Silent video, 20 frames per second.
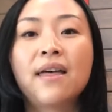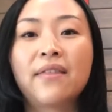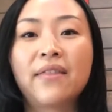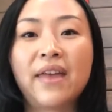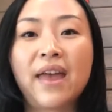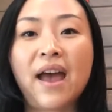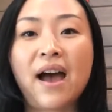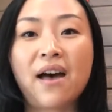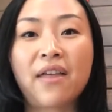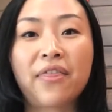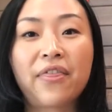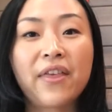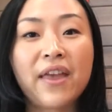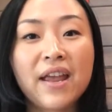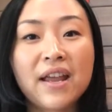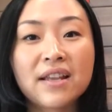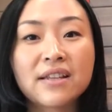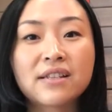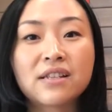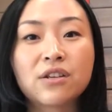There are
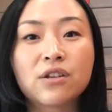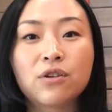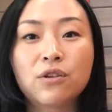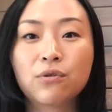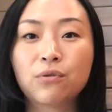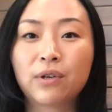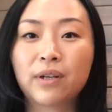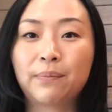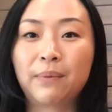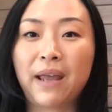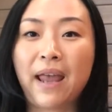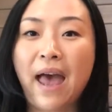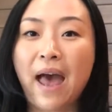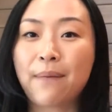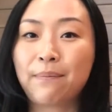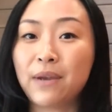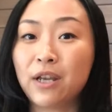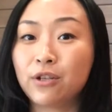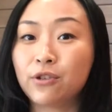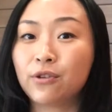things you would be
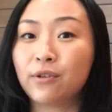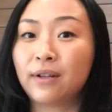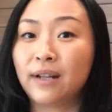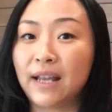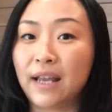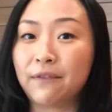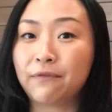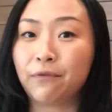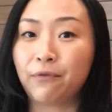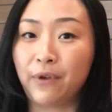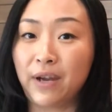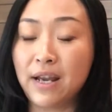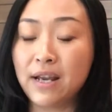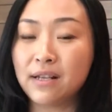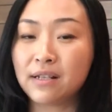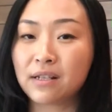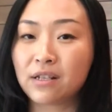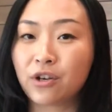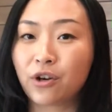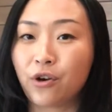happy to leave
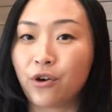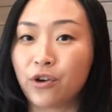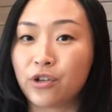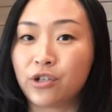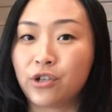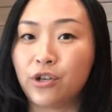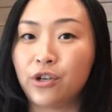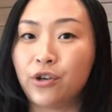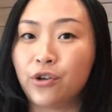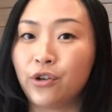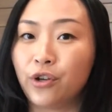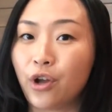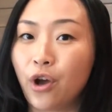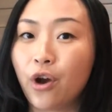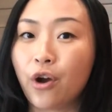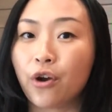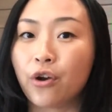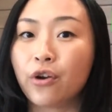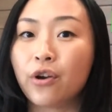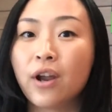with because you
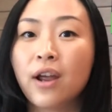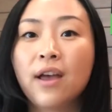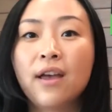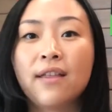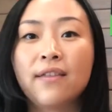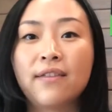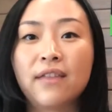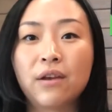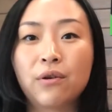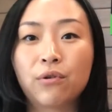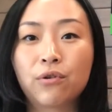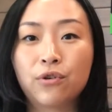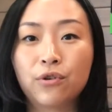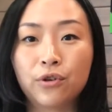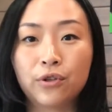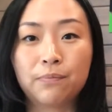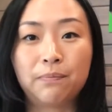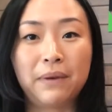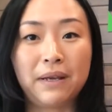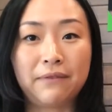know they
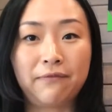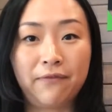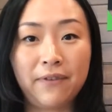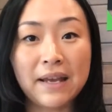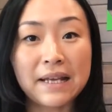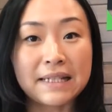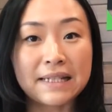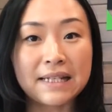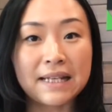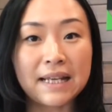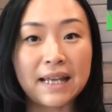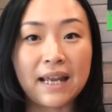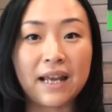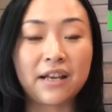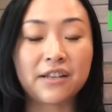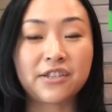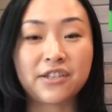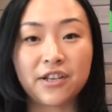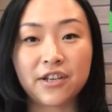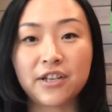could be fixed in
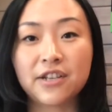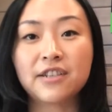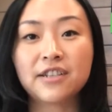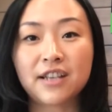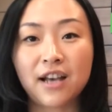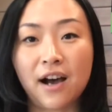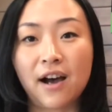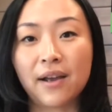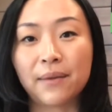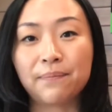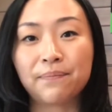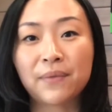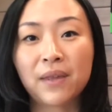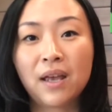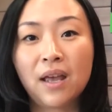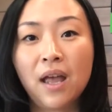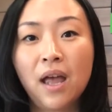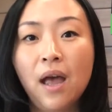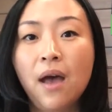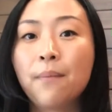a certain time,
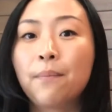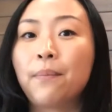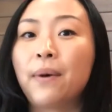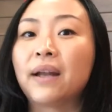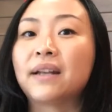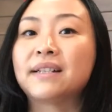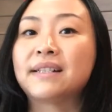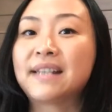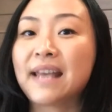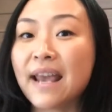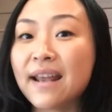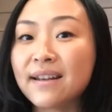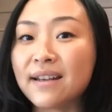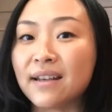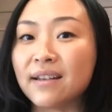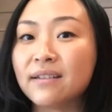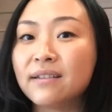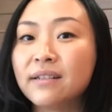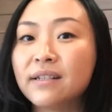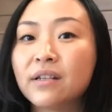but a
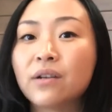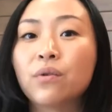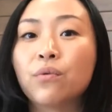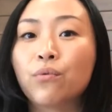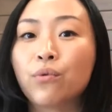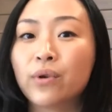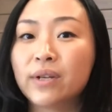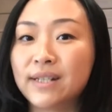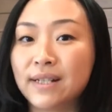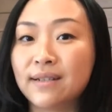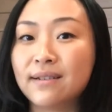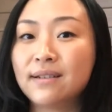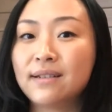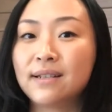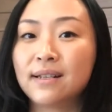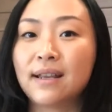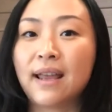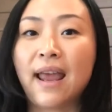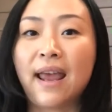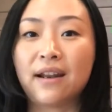tenant
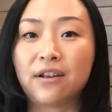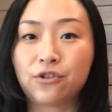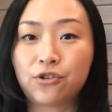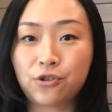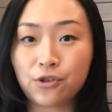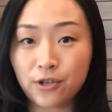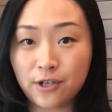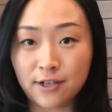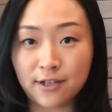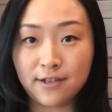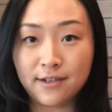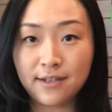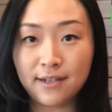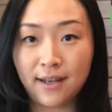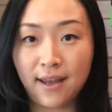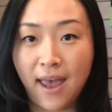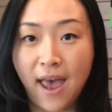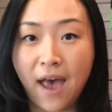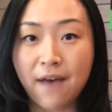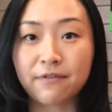wouldn't and shouldn't
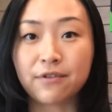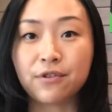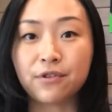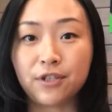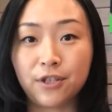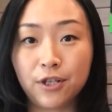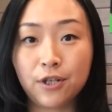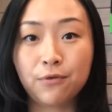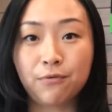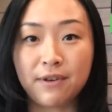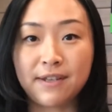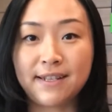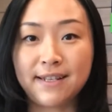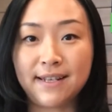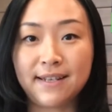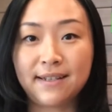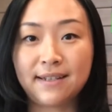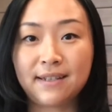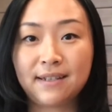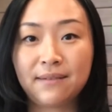have to deal with
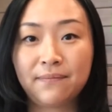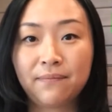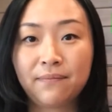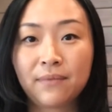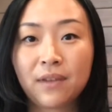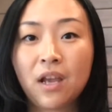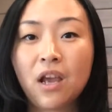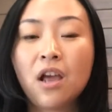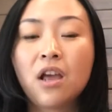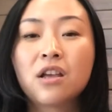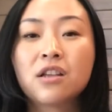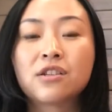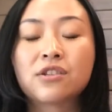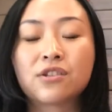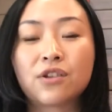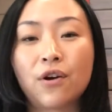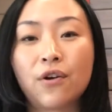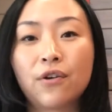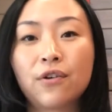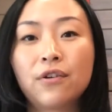it.
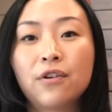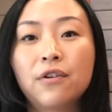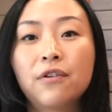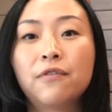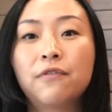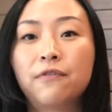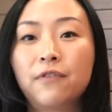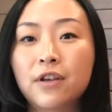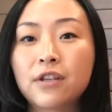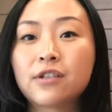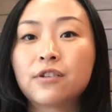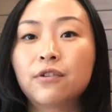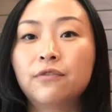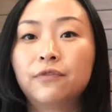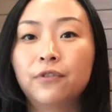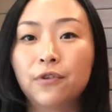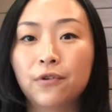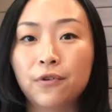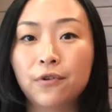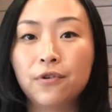So first
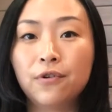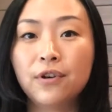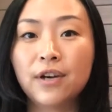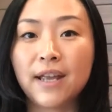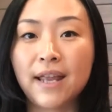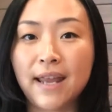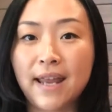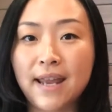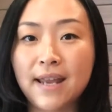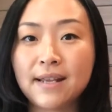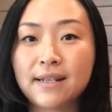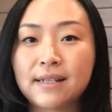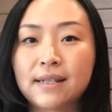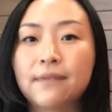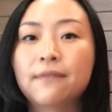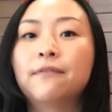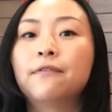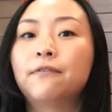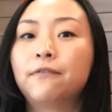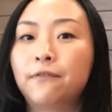of all is
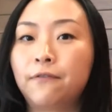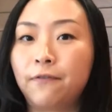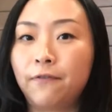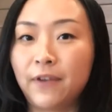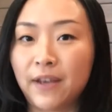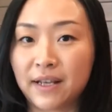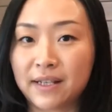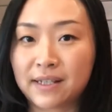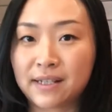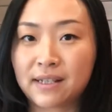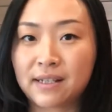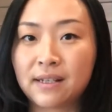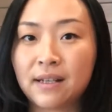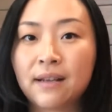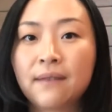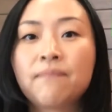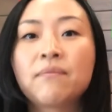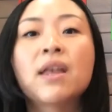fix.